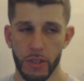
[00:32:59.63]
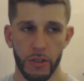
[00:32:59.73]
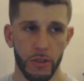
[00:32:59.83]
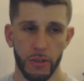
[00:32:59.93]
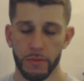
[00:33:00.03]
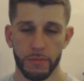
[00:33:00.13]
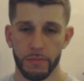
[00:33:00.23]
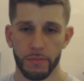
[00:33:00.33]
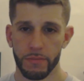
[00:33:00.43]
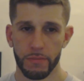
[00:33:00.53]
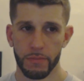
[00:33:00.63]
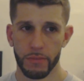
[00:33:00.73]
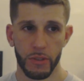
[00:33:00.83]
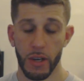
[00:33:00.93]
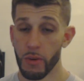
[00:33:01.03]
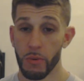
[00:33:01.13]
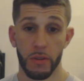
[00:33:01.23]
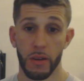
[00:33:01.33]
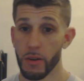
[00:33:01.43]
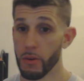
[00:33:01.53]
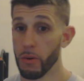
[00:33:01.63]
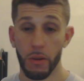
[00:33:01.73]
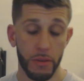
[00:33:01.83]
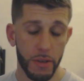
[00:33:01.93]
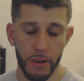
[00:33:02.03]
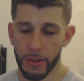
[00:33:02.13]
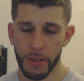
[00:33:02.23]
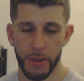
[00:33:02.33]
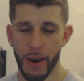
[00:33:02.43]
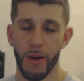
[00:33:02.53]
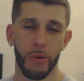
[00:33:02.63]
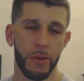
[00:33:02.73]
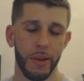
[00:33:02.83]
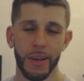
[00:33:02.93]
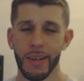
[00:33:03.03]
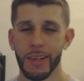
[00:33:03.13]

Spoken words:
you're not with it at all. If you're out,